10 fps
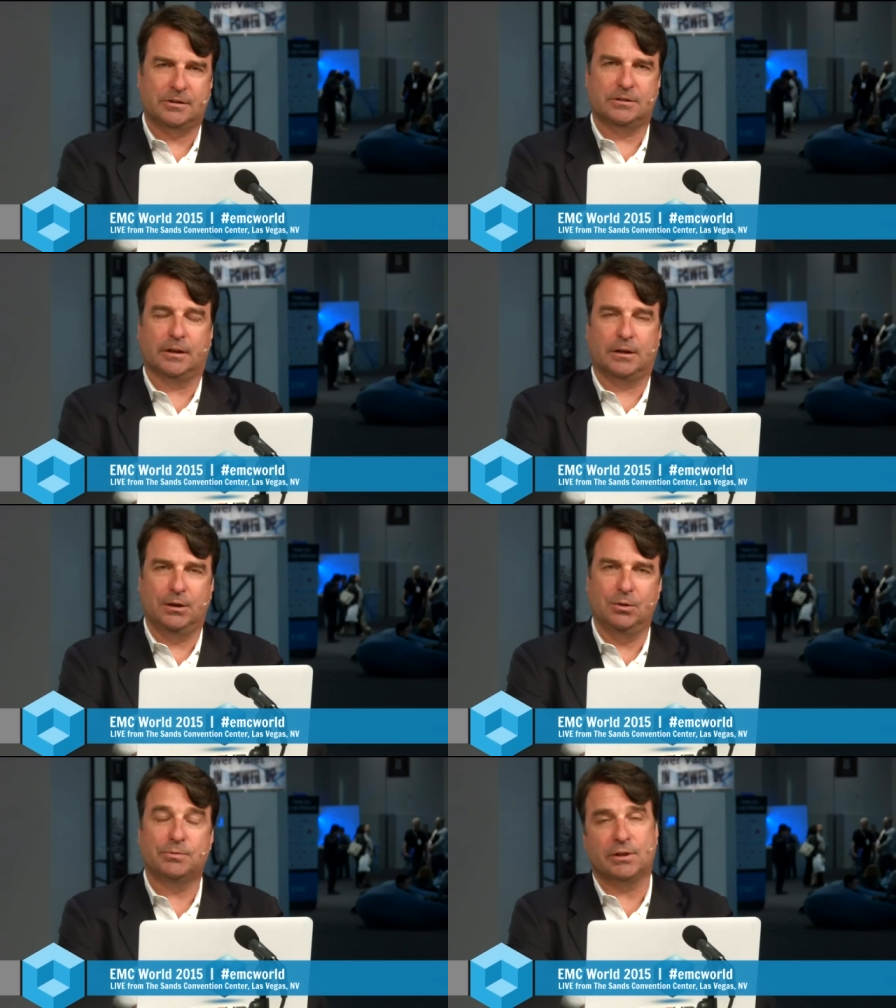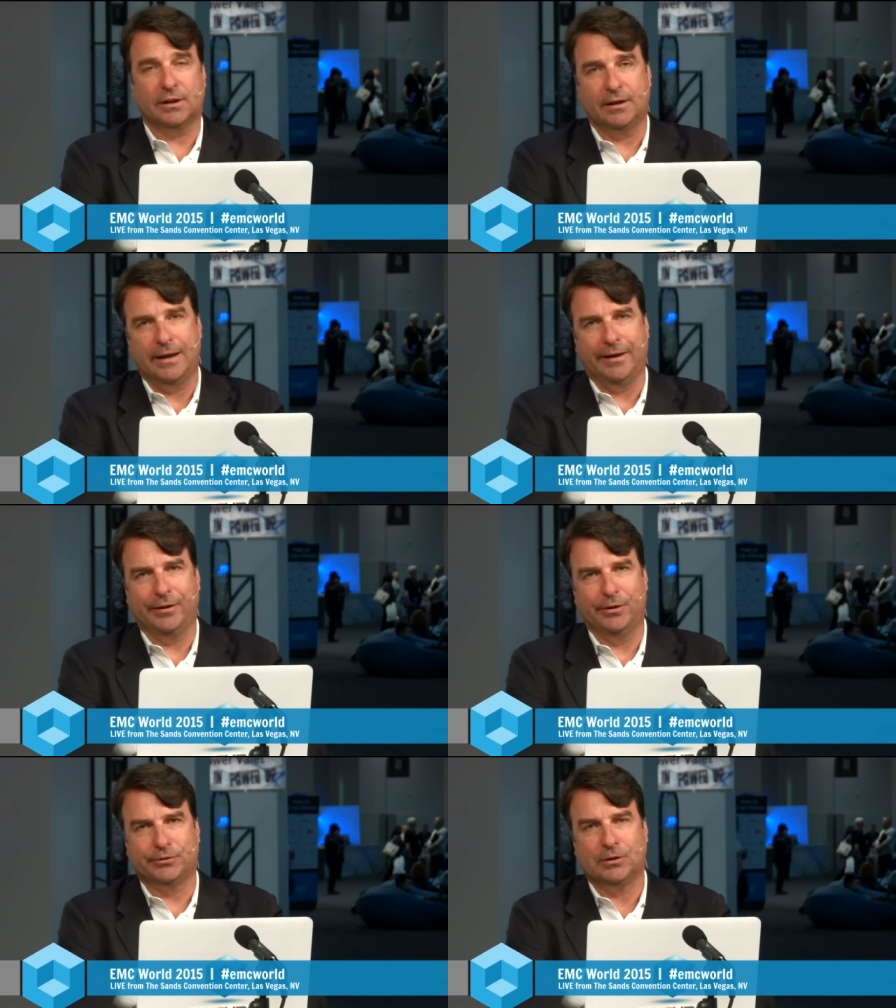This is theCUBE,
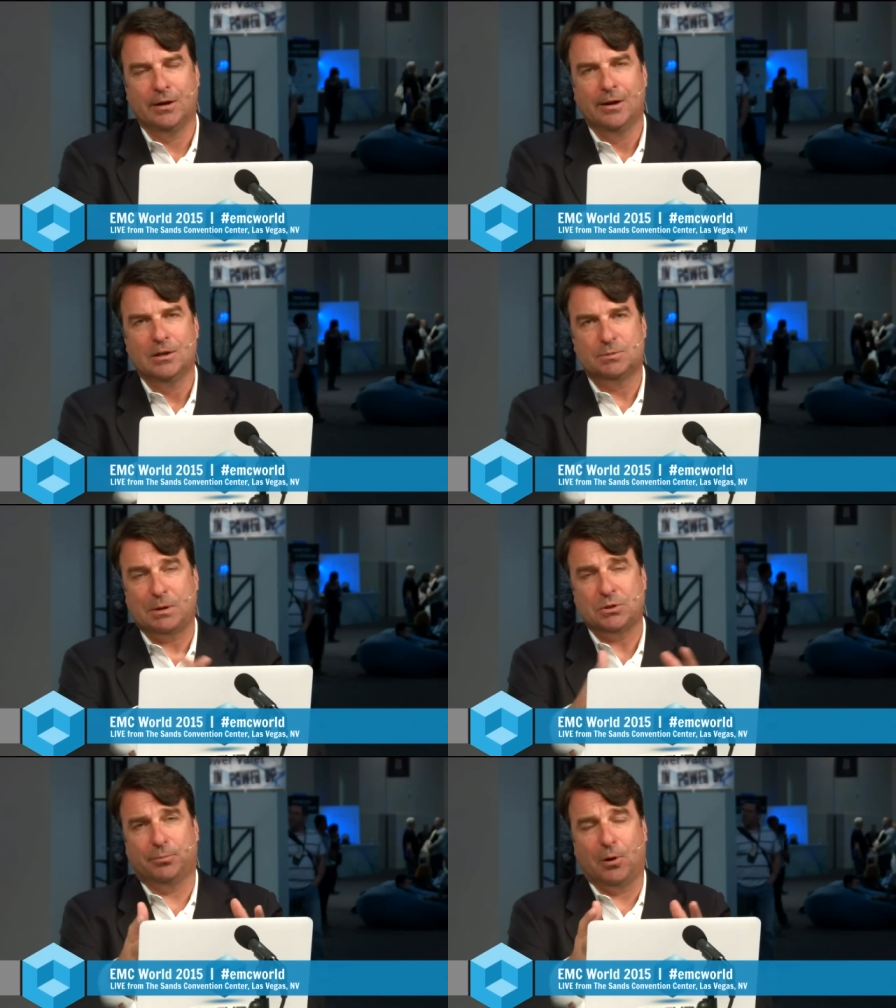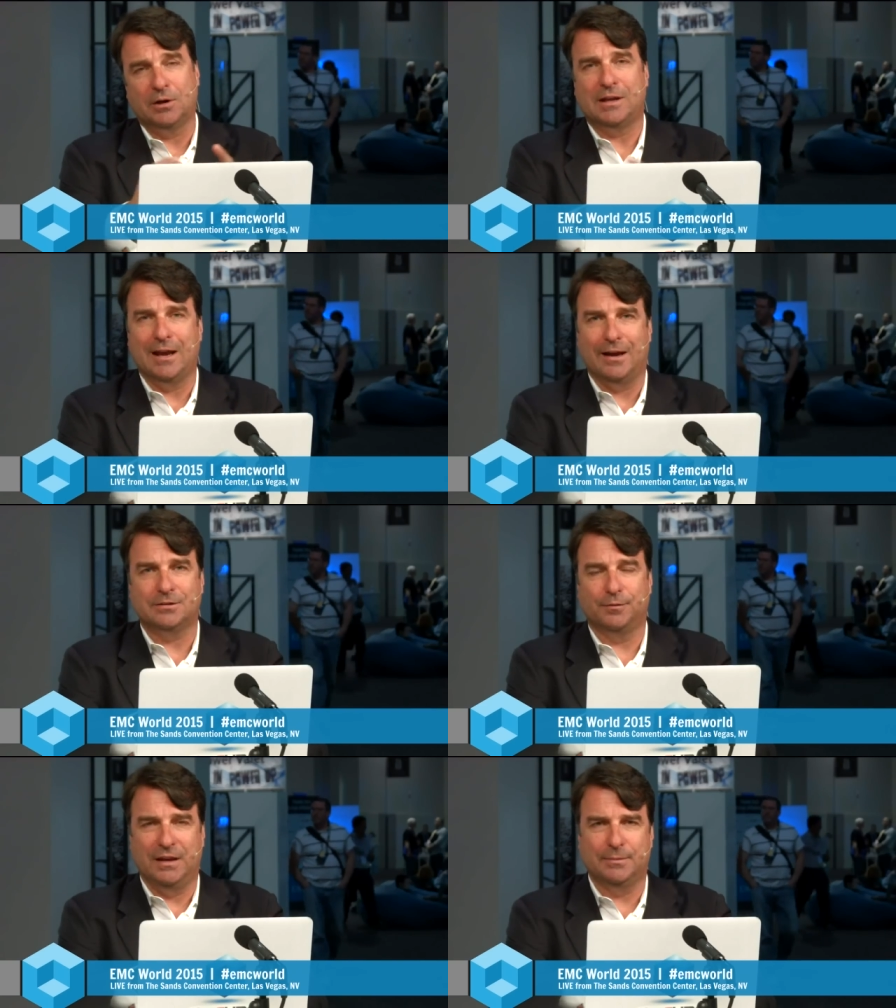SiliconANGLE's special
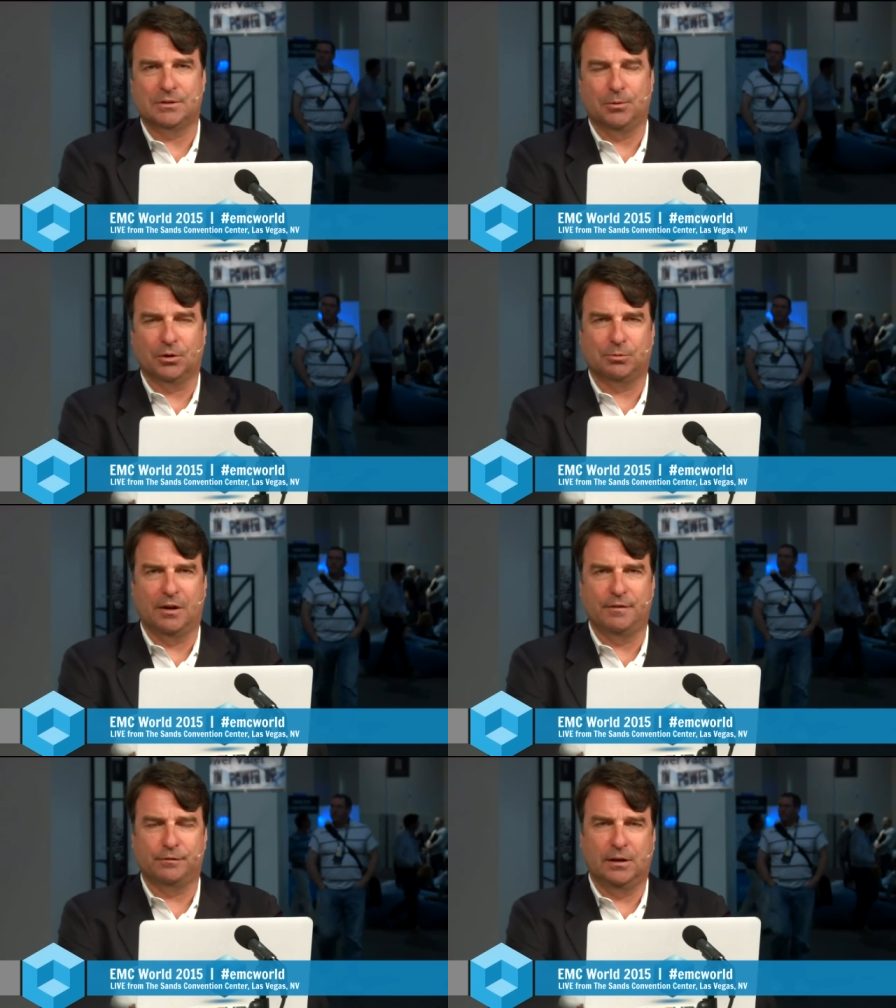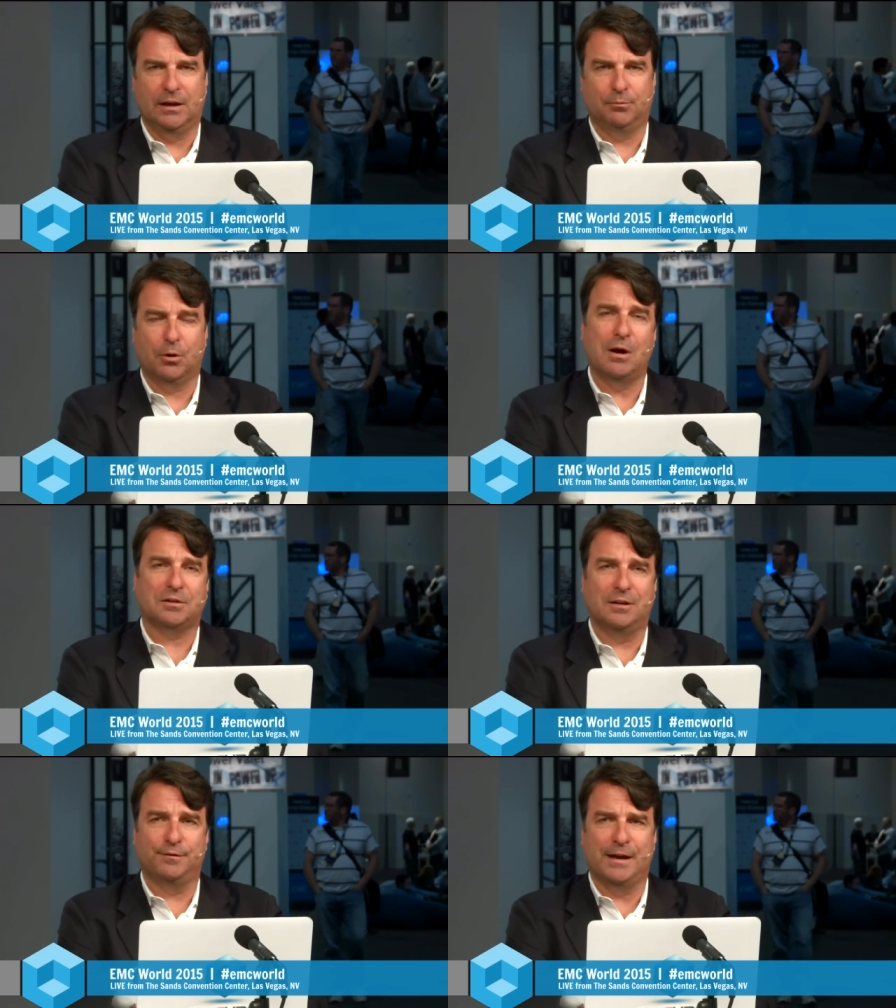broadcast of EMC World 2015. We go
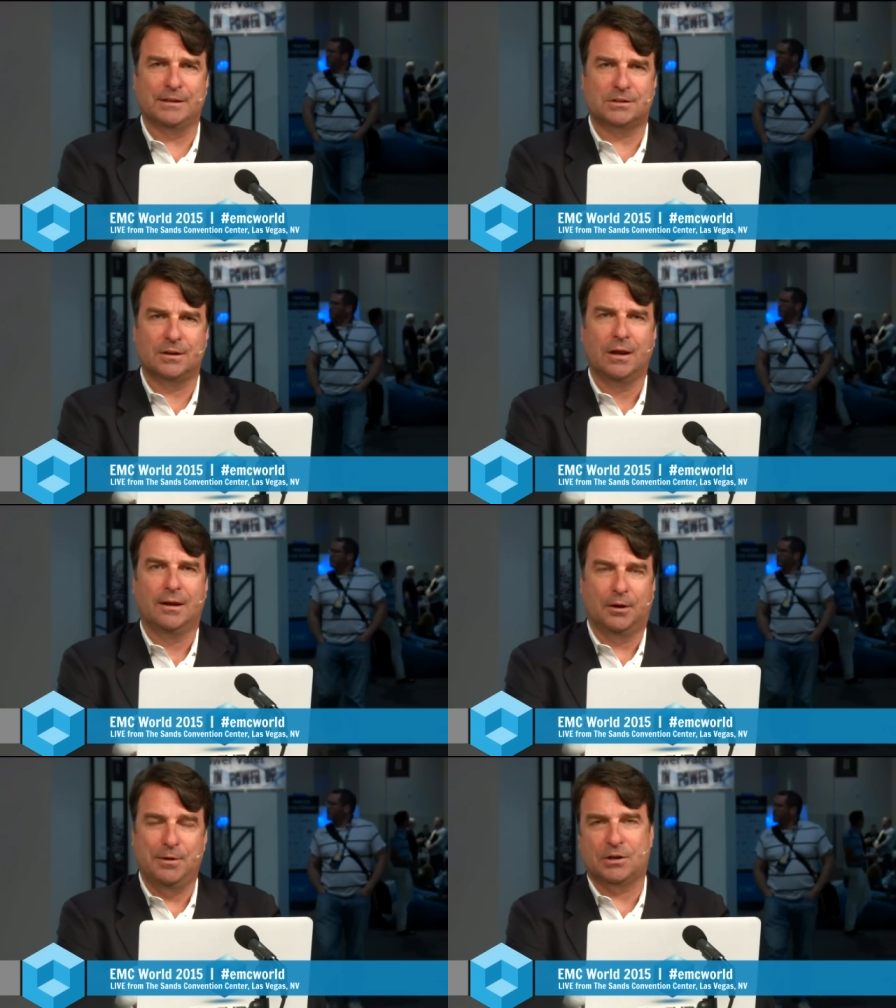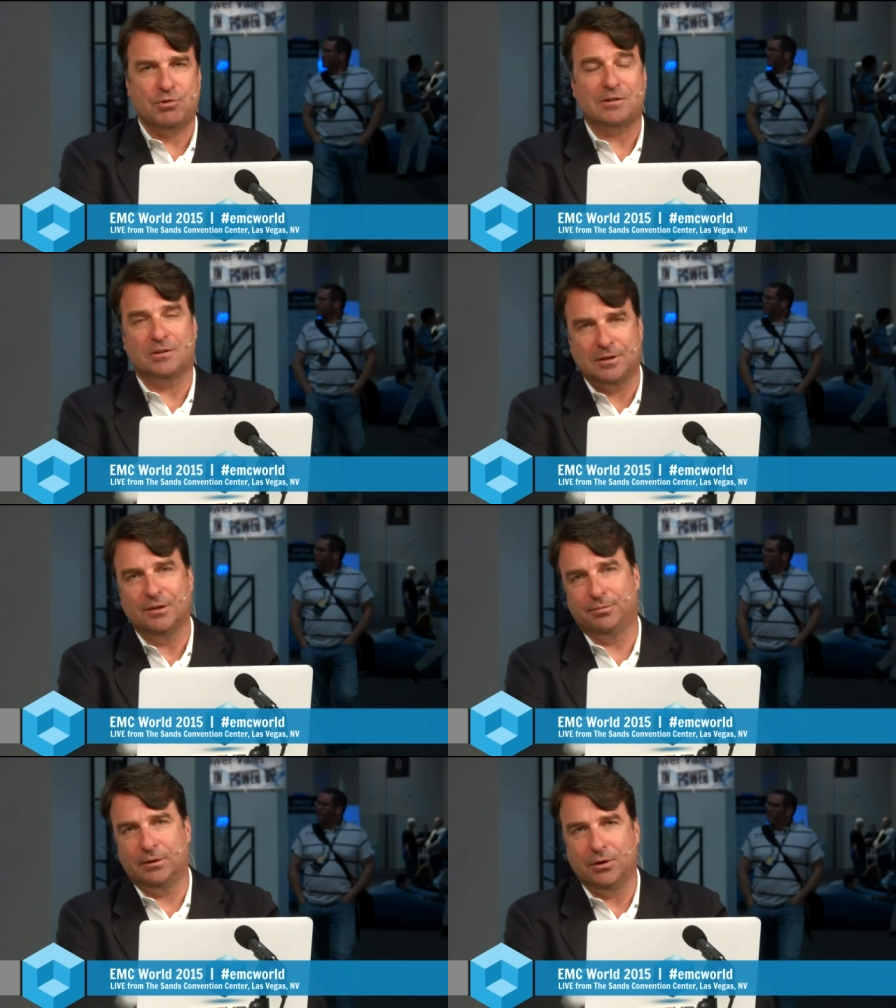out to the events and we extract the
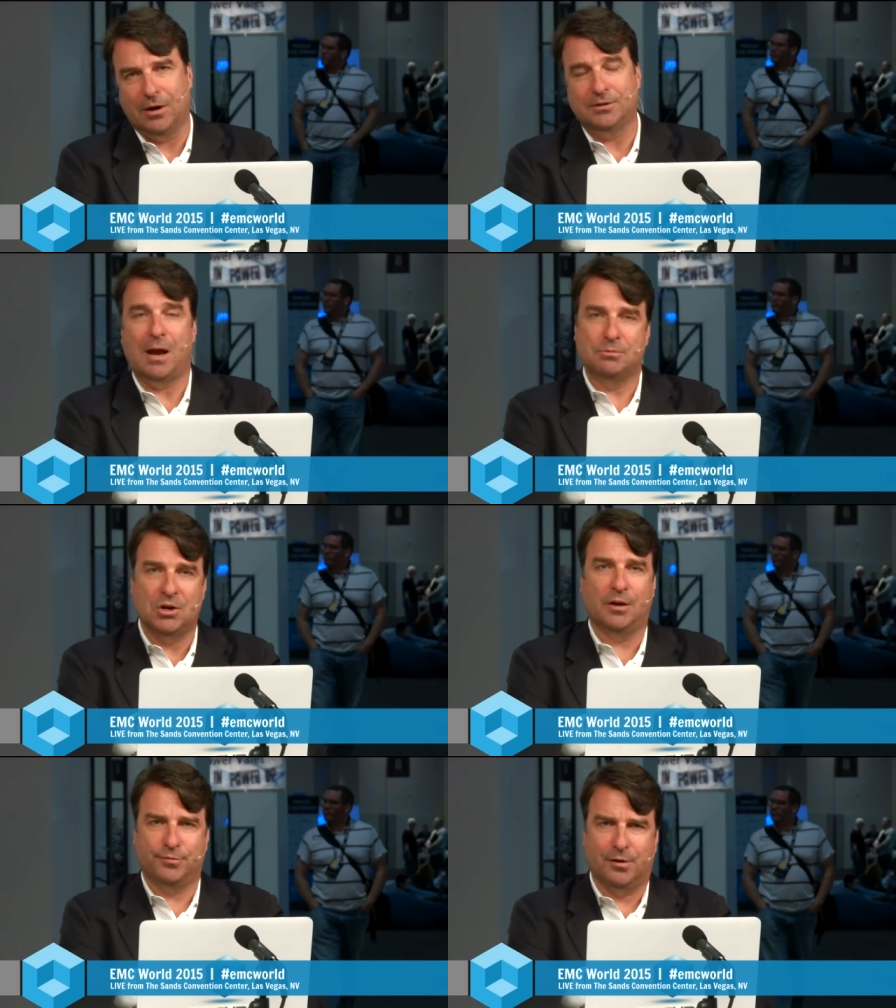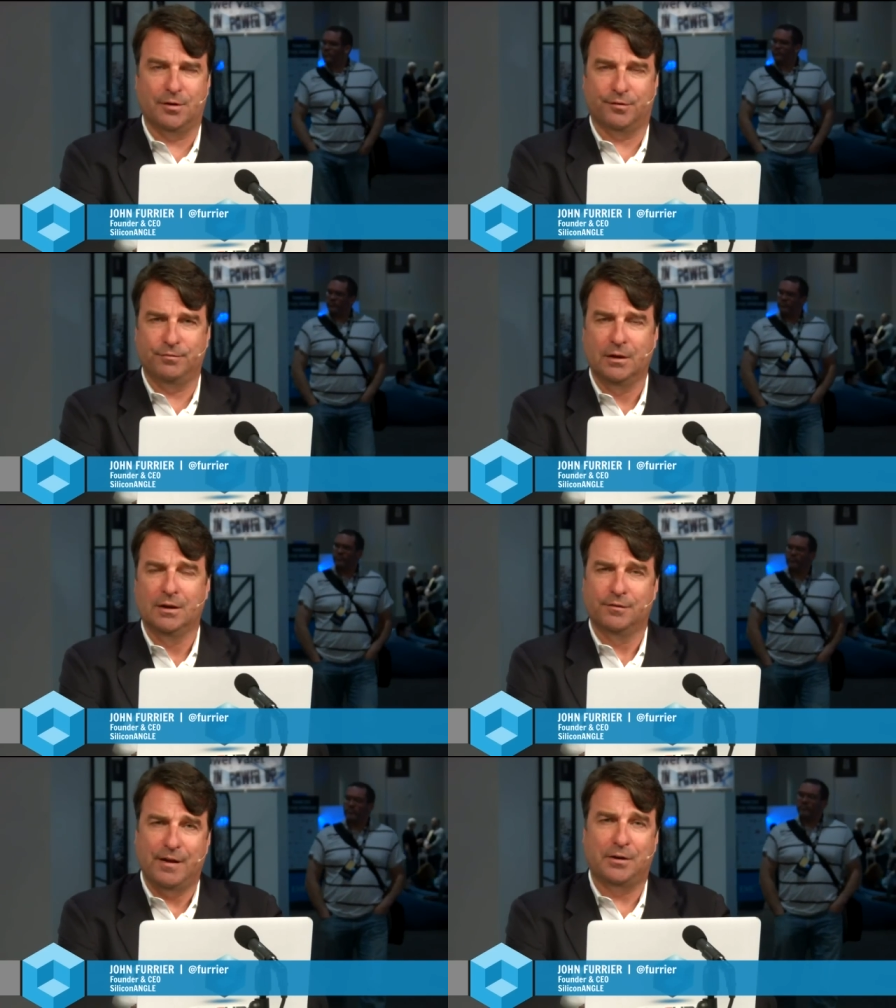signal from the noise. I'm John Furrier, the
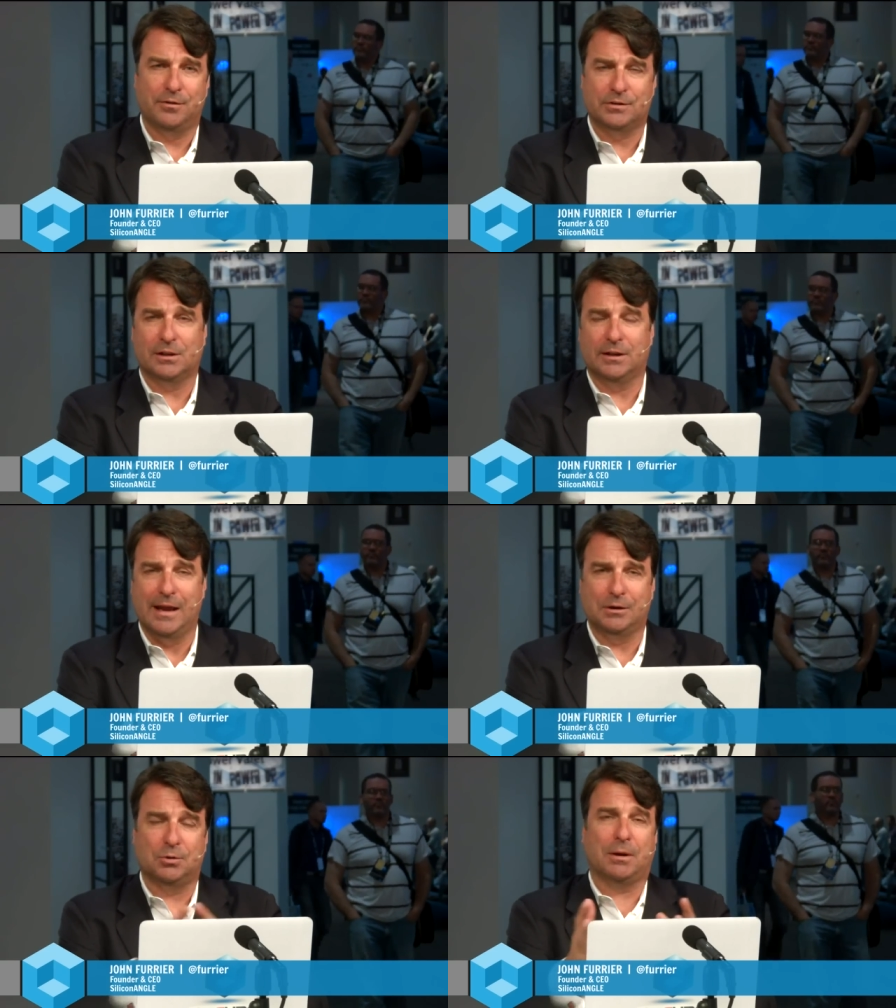founder of SiliconANGLE.